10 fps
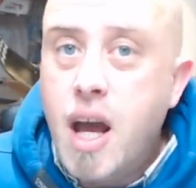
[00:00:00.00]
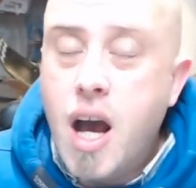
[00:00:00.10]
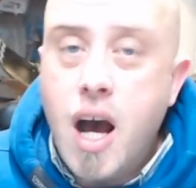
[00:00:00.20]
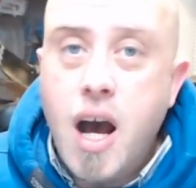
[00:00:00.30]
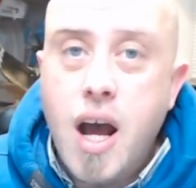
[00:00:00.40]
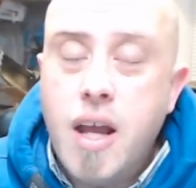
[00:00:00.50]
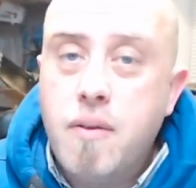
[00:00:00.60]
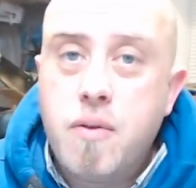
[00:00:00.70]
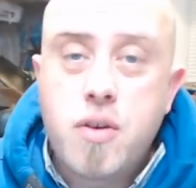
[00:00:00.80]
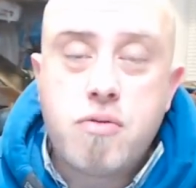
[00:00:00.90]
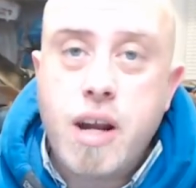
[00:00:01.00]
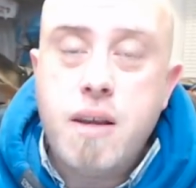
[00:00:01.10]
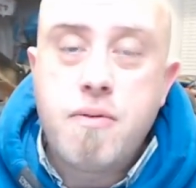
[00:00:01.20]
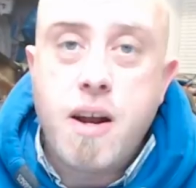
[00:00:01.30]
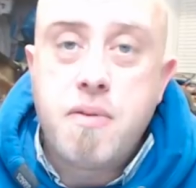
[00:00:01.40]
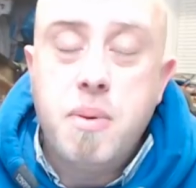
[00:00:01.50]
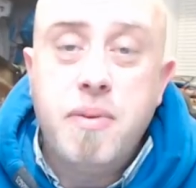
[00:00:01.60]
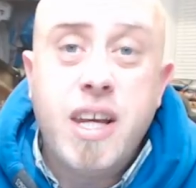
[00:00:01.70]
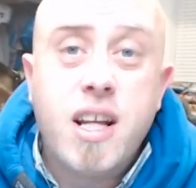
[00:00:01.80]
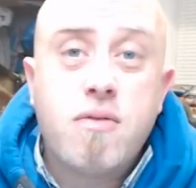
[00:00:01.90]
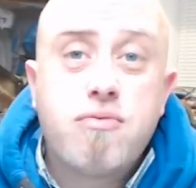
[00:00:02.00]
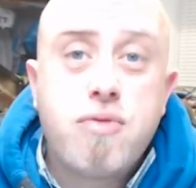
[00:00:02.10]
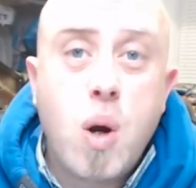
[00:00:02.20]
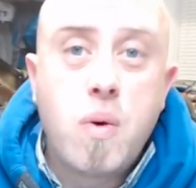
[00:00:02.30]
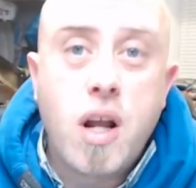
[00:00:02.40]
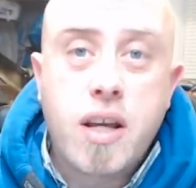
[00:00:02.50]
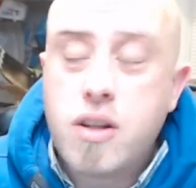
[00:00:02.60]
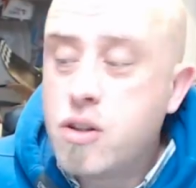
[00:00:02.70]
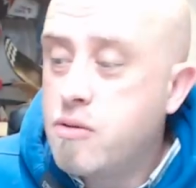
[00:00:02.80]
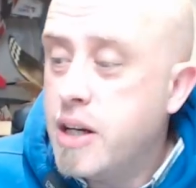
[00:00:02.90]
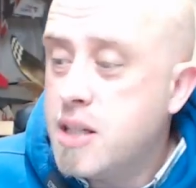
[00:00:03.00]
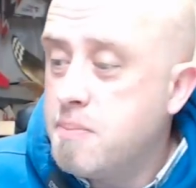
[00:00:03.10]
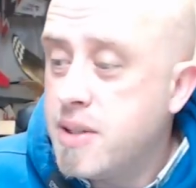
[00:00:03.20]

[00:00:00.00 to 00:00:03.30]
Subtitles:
It's great for FPV, and it rolled like a crazed,